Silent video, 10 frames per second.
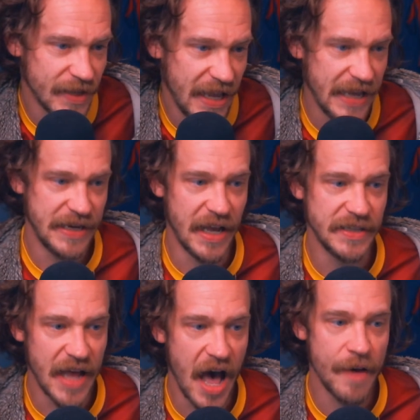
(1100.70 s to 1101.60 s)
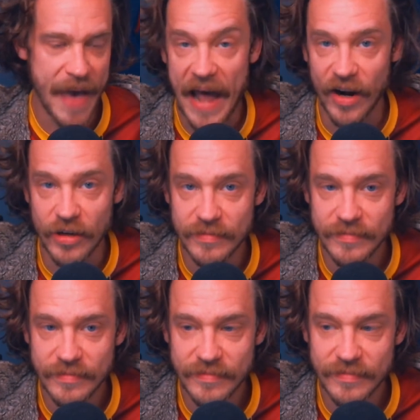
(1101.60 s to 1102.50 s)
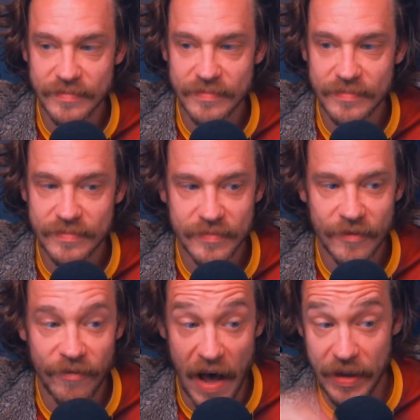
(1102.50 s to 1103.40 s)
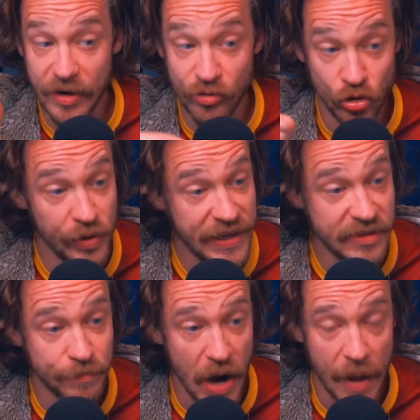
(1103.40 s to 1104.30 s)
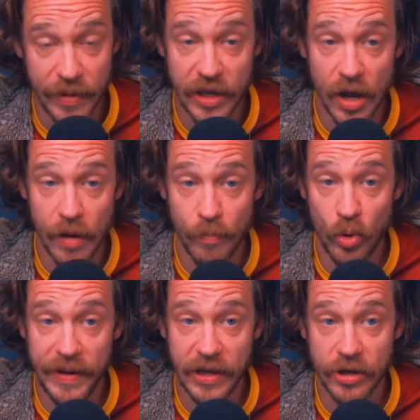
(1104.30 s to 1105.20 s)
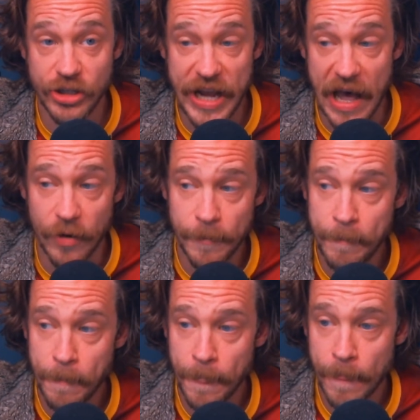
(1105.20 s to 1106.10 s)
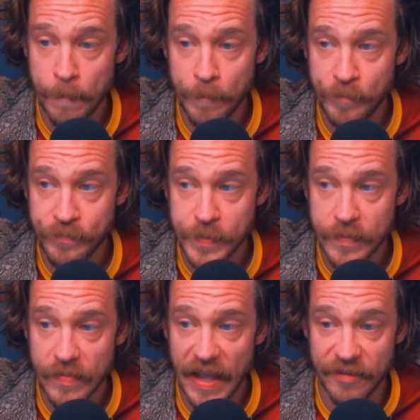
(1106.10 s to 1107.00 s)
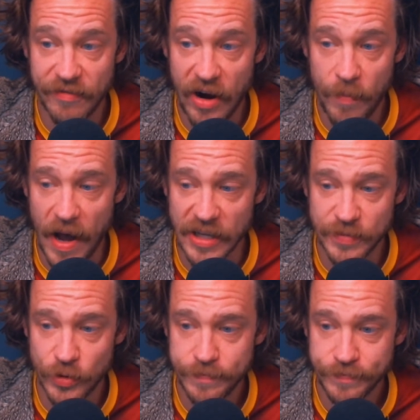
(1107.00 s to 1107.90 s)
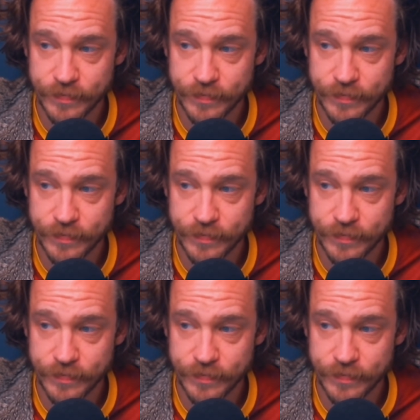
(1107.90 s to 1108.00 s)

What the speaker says: It does not matter. Fabian Ruiz probably would be a good shout. It's very possible.